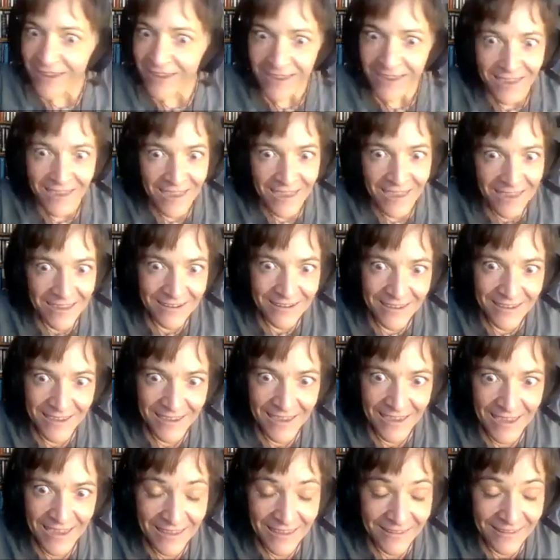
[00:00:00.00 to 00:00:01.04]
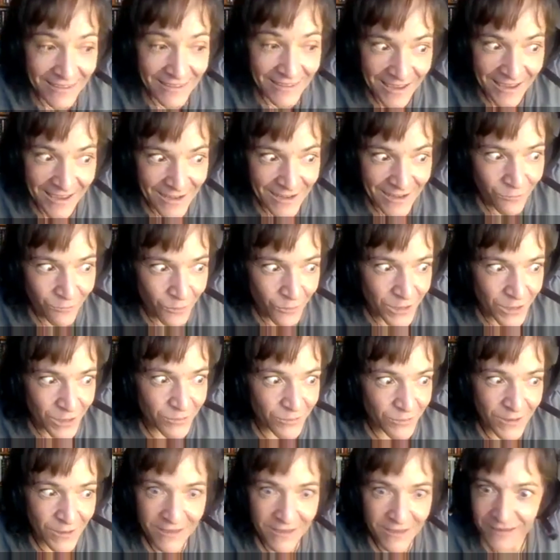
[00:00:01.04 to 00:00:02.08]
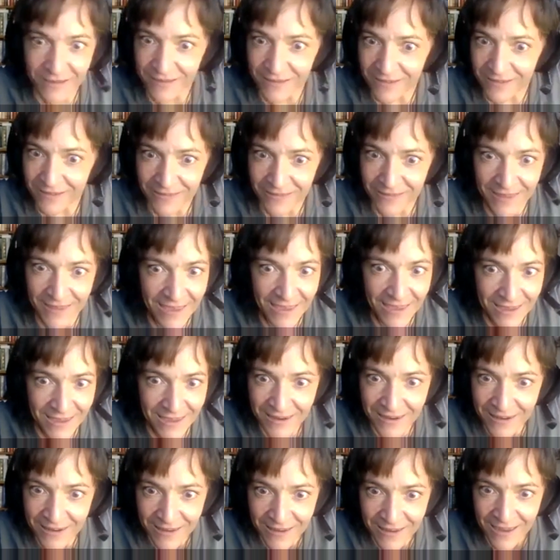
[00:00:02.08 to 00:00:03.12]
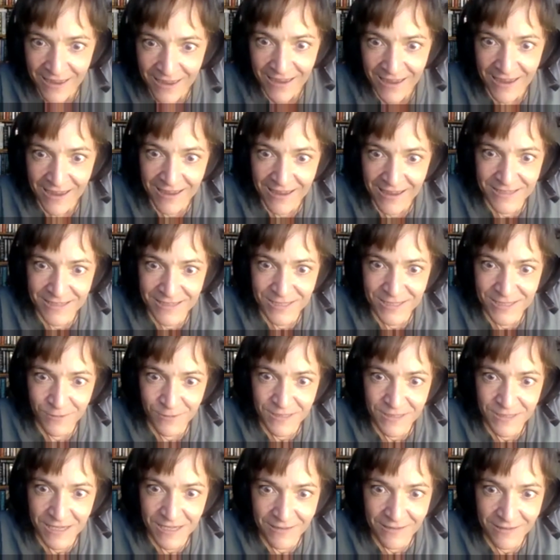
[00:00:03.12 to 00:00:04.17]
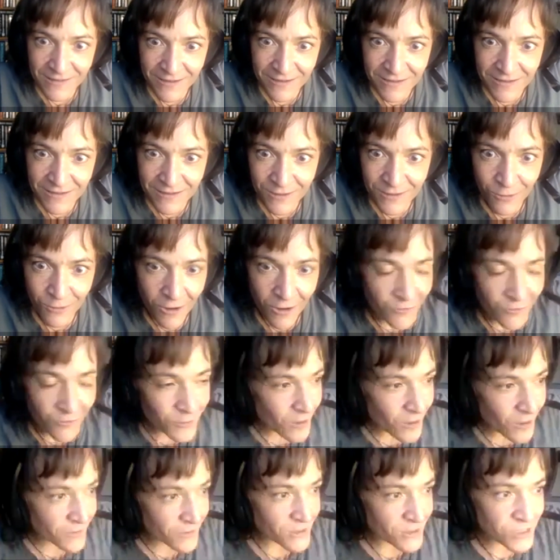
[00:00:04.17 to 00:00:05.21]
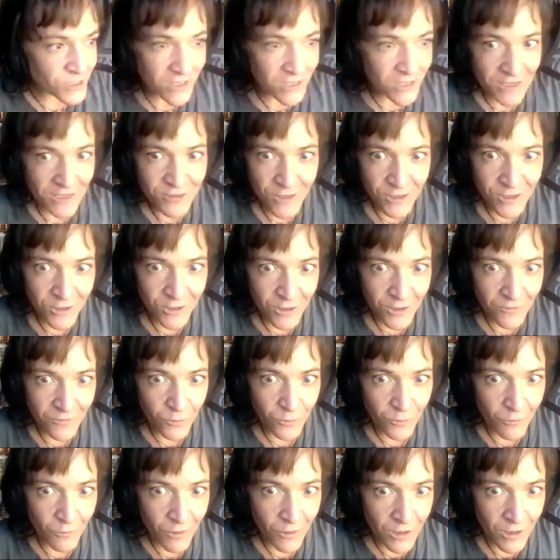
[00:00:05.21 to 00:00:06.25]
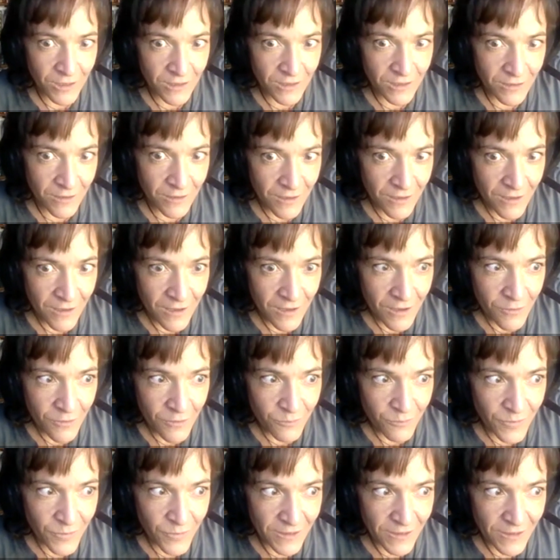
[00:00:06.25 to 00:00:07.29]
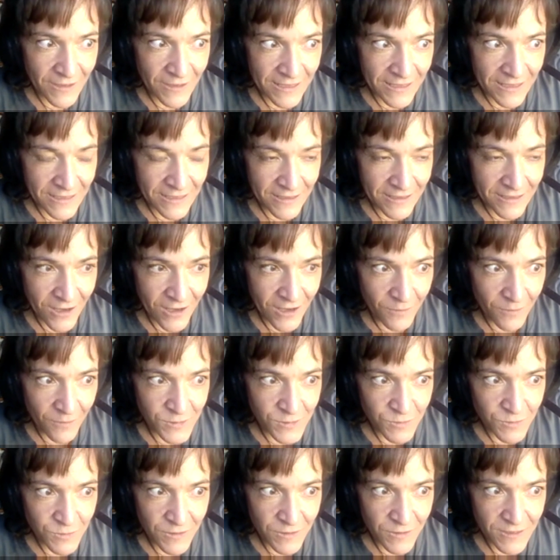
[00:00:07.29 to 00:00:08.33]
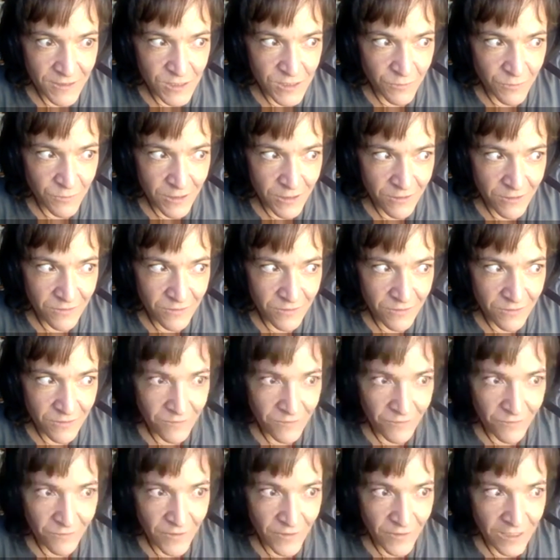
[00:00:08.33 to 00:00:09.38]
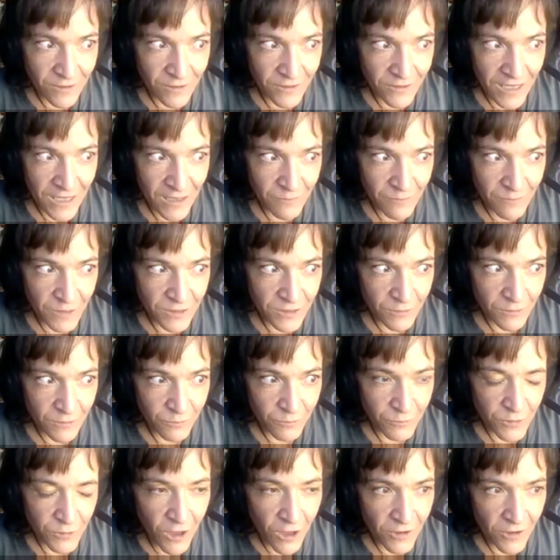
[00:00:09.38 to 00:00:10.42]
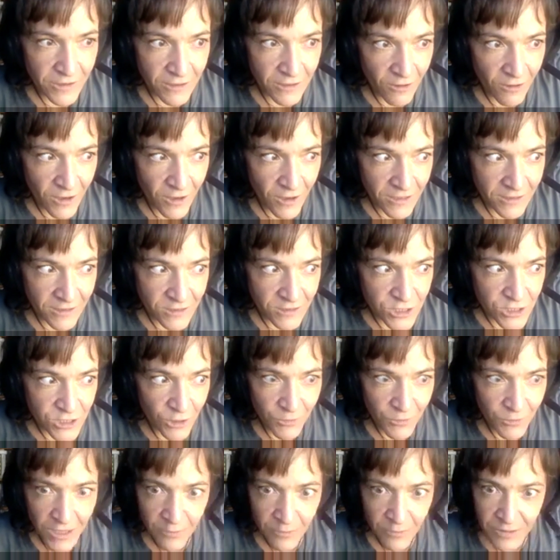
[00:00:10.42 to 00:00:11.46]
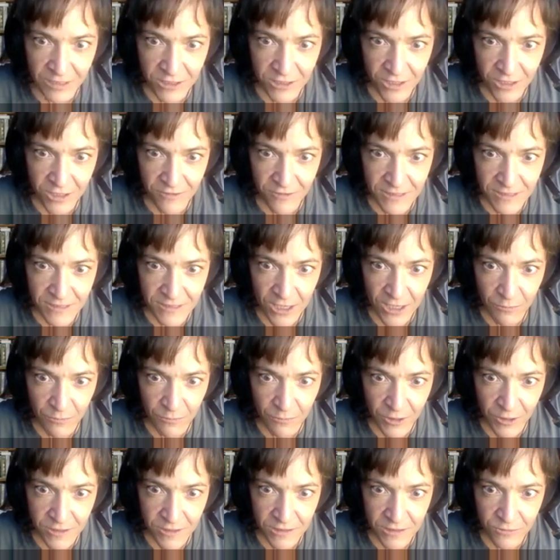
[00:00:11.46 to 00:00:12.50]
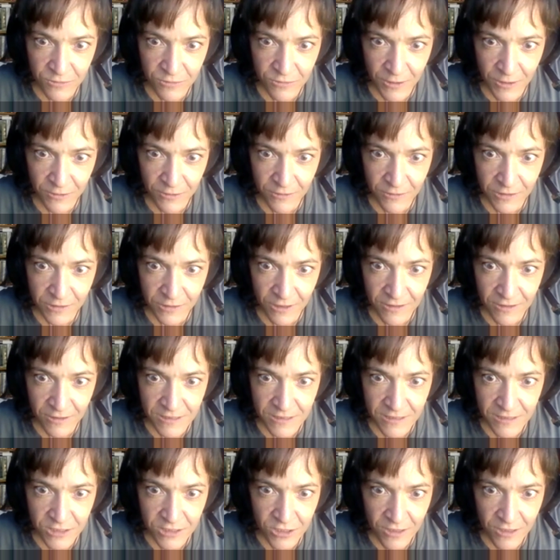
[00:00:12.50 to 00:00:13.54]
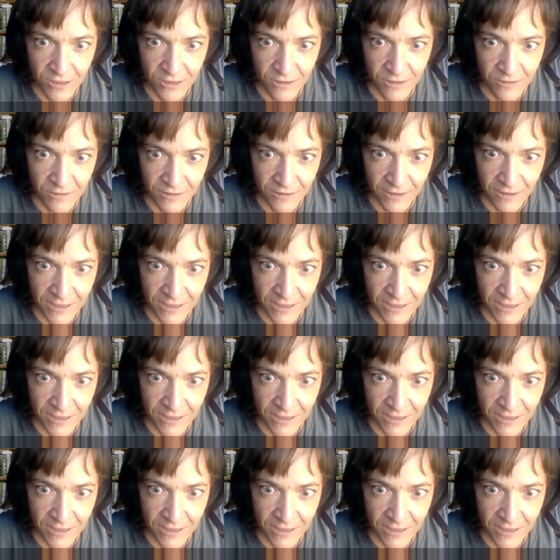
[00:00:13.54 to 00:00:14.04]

and like, I don't want to play that, and so suddenly you're offered all the Jedi training you ever wanted. But, like, it comes with this weird video game that they're logging on and showing up in each other's ceremonies and throwing little darts at each other, and, like,